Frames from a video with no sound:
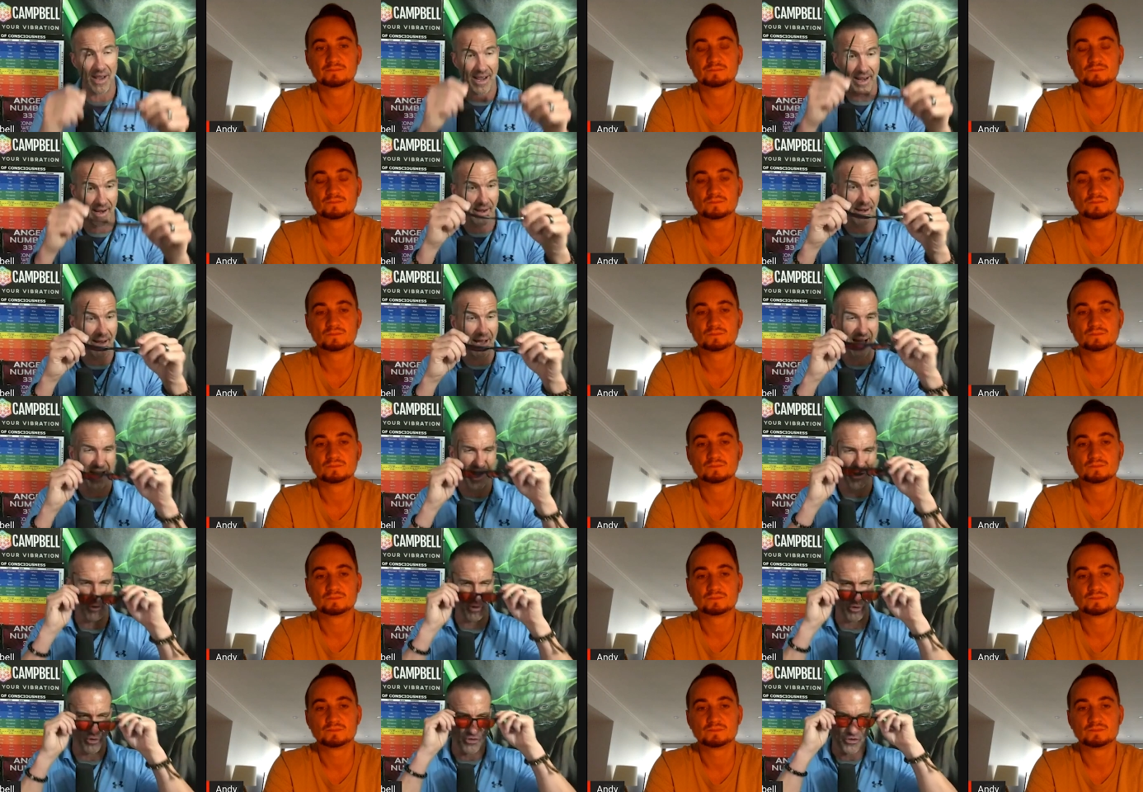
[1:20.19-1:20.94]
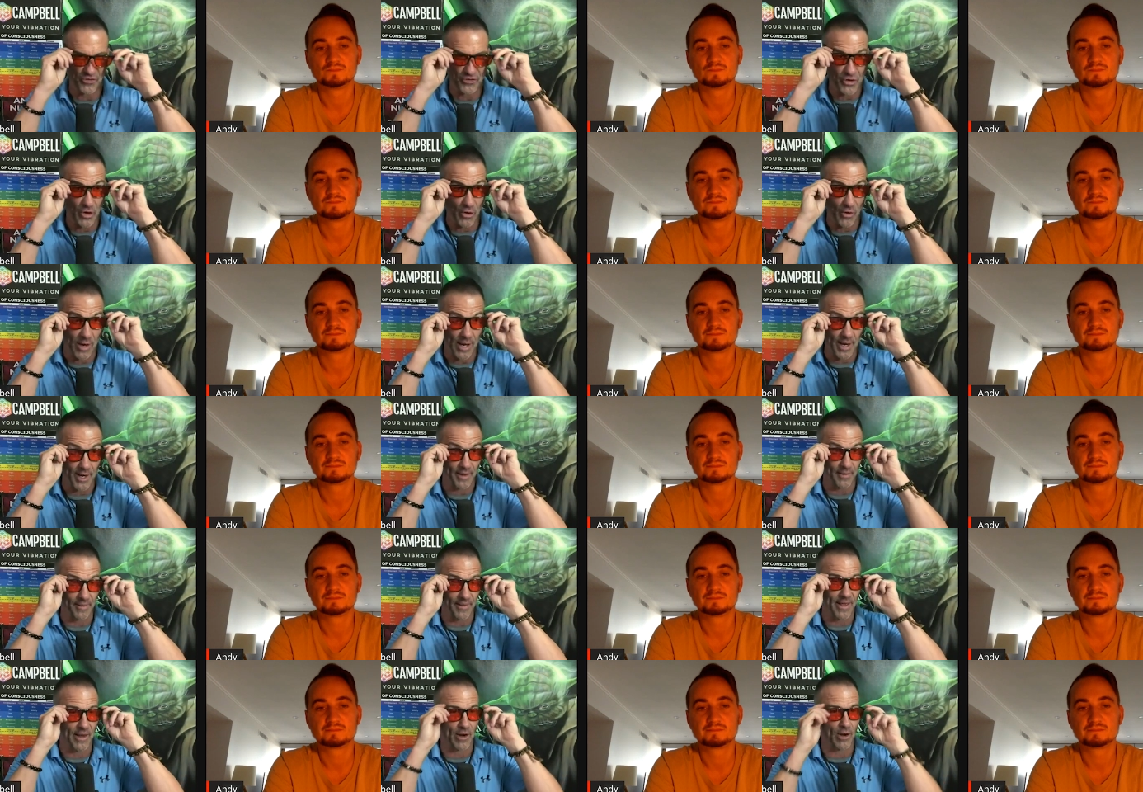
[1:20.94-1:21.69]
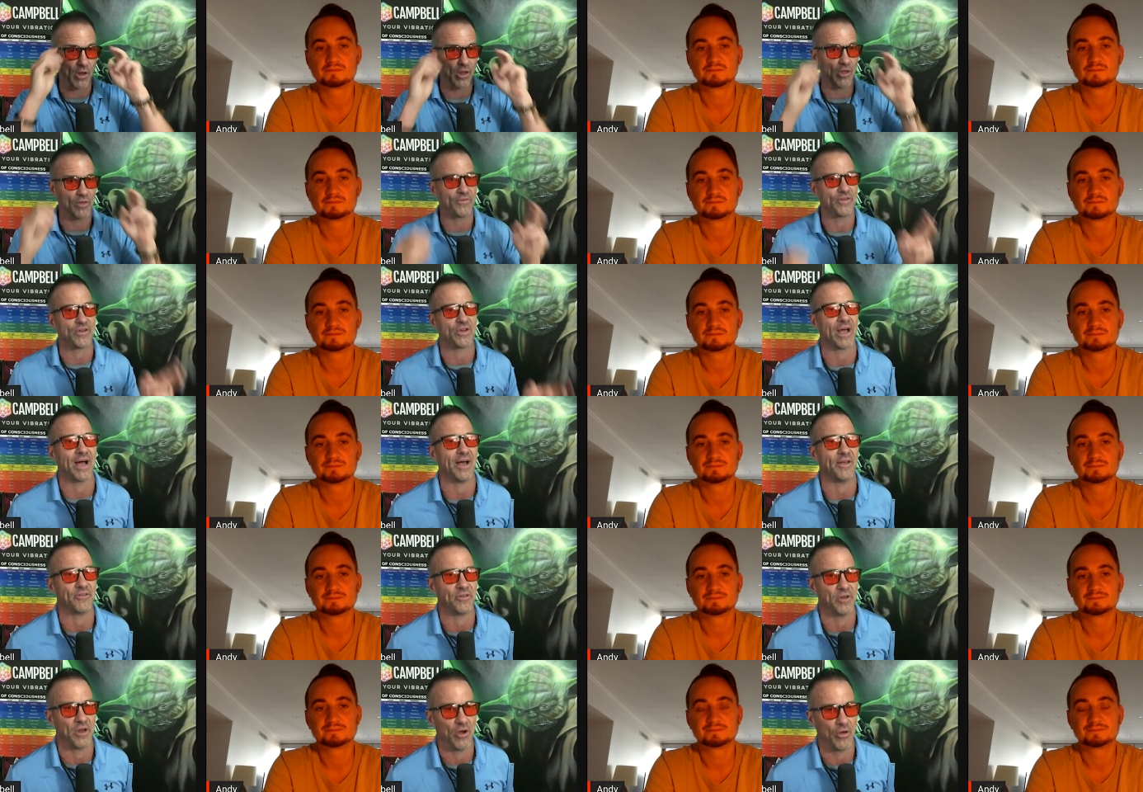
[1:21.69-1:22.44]
Speaker 1: And I will just go ahead and let all of you
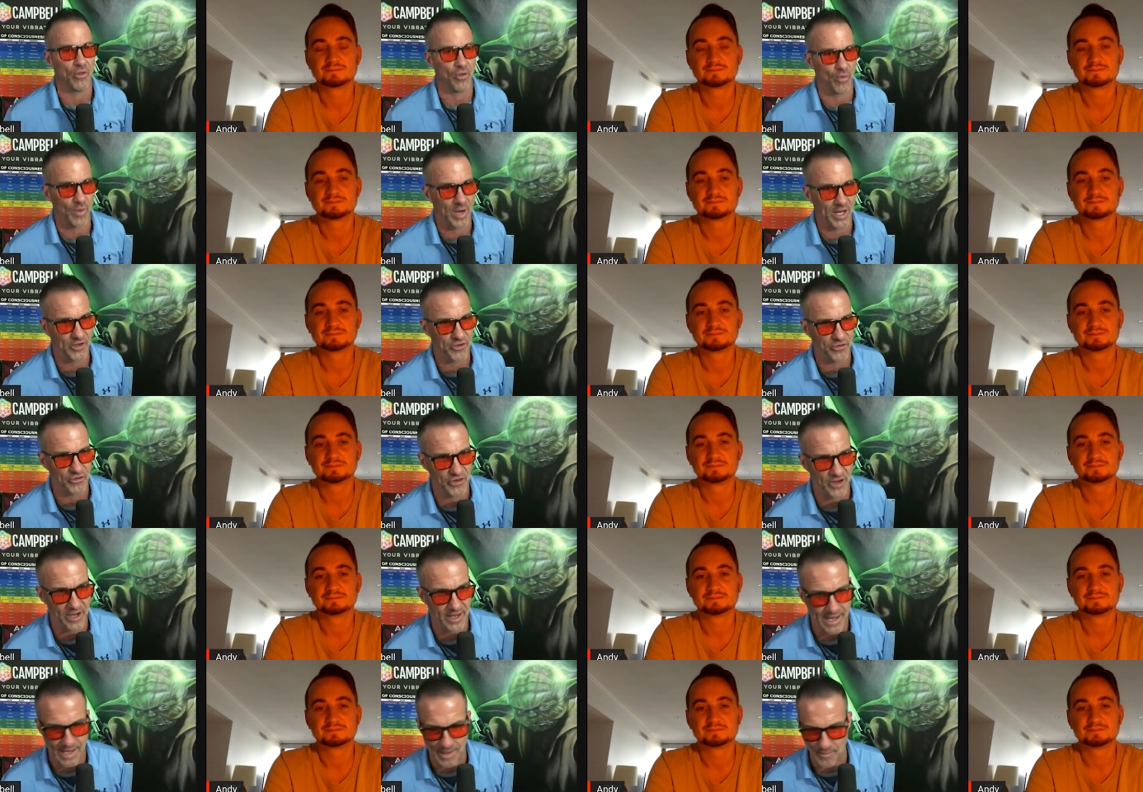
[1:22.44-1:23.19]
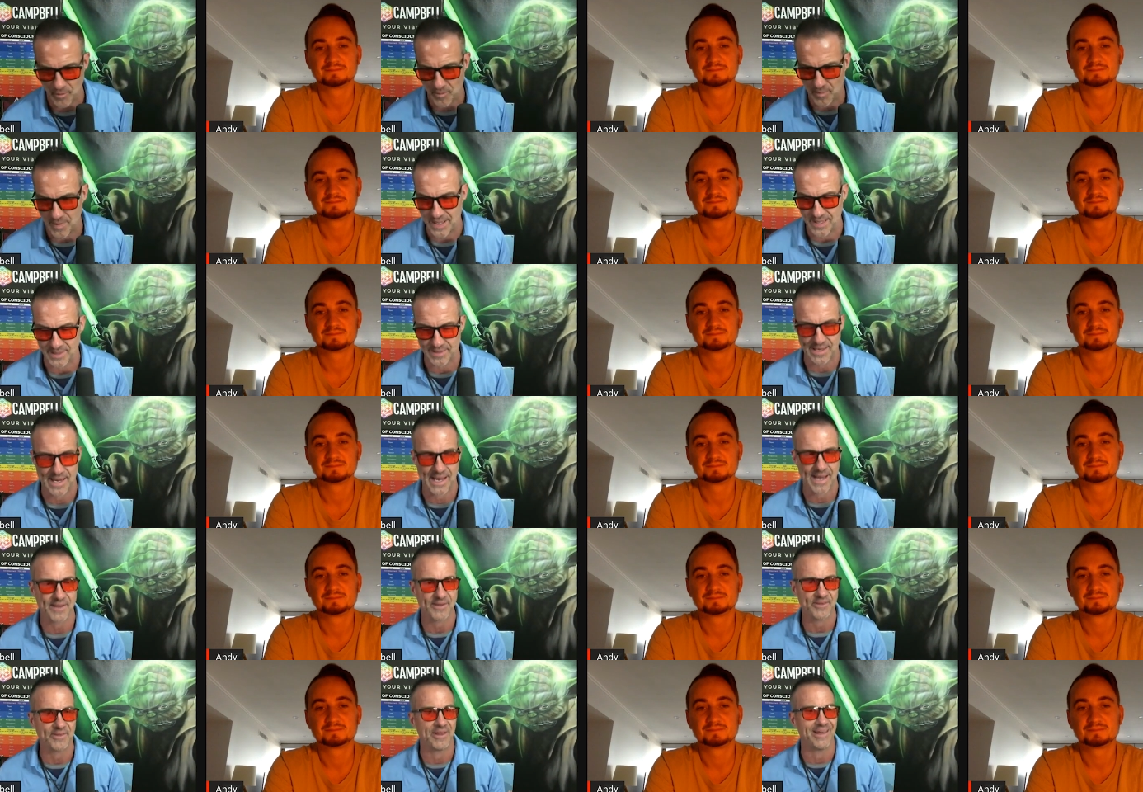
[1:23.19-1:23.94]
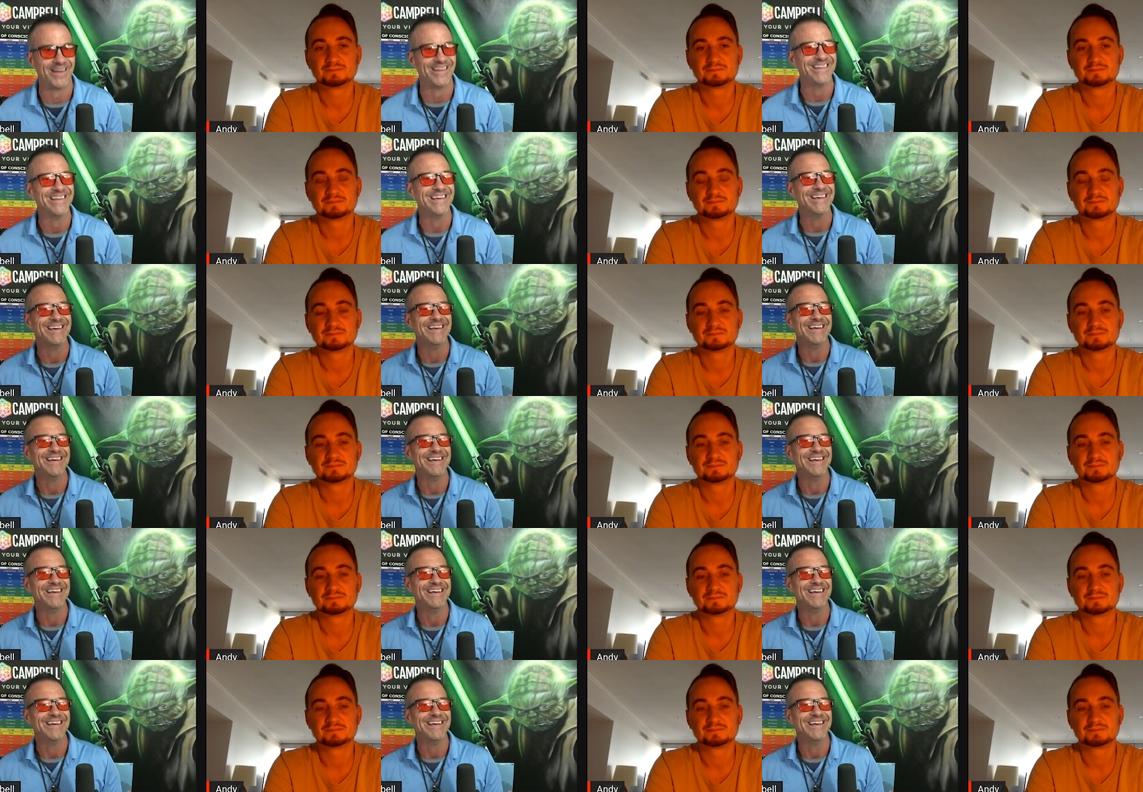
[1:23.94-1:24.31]
guys know that watch the Jay Campbell podcast that